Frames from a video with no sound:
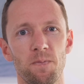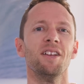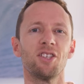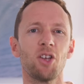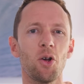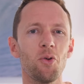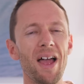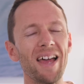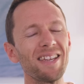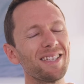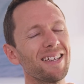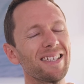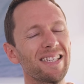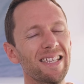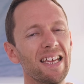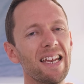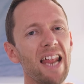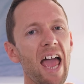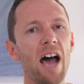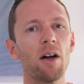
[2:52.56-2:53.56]
So as I
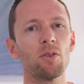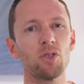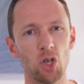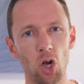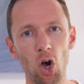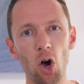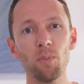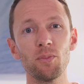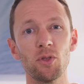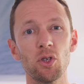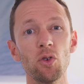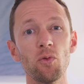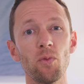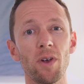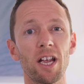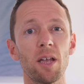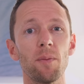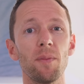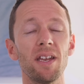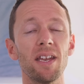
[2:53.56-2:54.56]
said, our top two
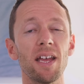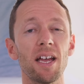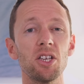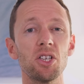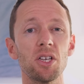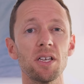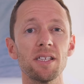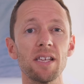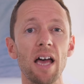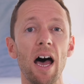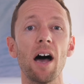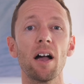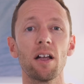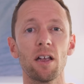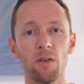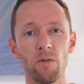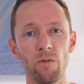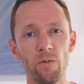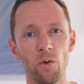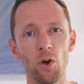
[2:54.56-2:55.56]
recommendations are
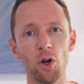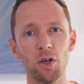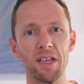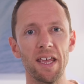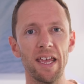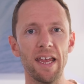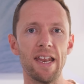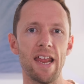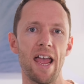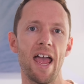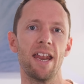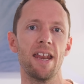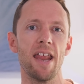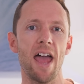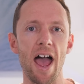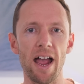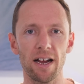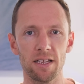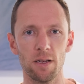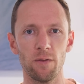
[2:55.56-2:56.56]
ConvertKit and
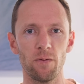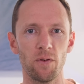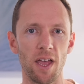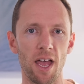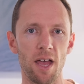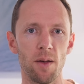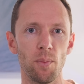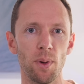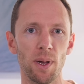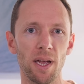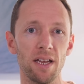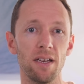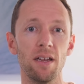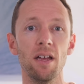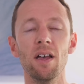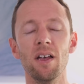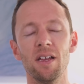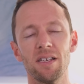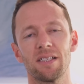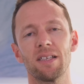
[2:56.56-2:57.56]
ActiveCampaign.
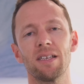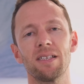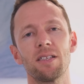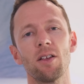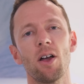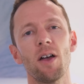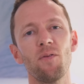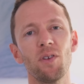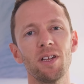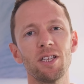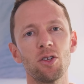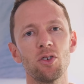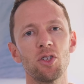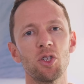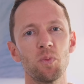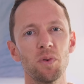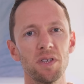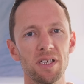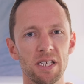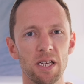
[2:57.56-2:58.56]
So let's dive into
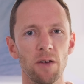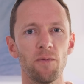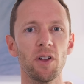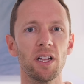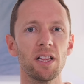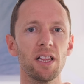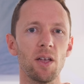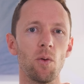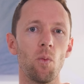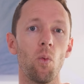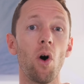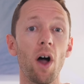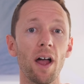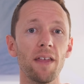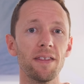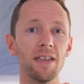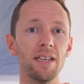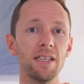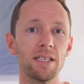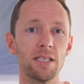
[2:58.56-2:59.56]
specifically why
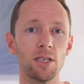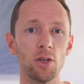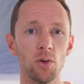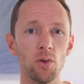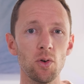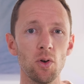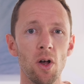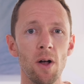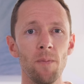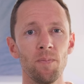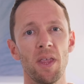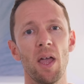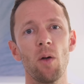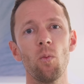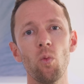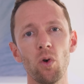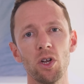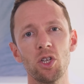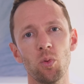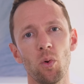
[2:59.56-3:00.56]
these two
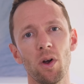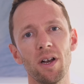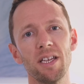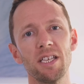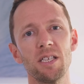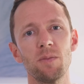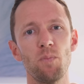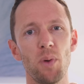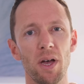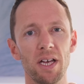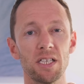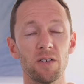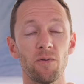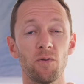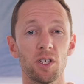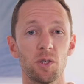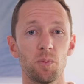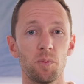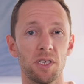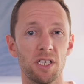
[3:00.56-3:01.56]
and which one is best
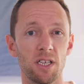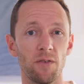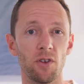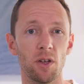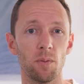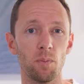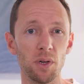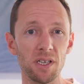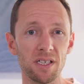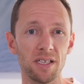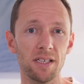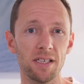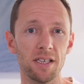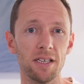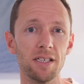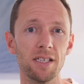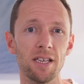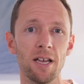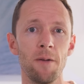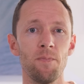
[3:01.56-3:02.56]
for specific
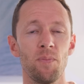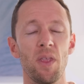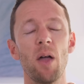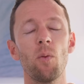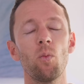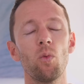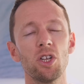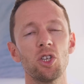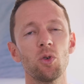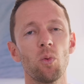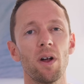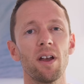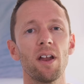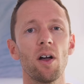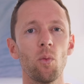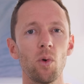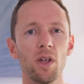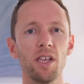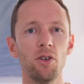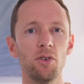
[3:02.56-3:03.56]
businesses and which one
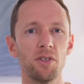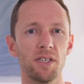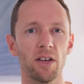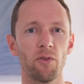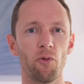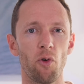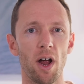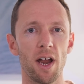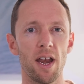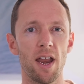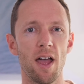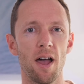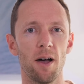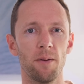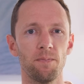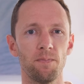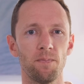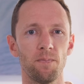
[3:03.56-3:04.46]
are we using right now.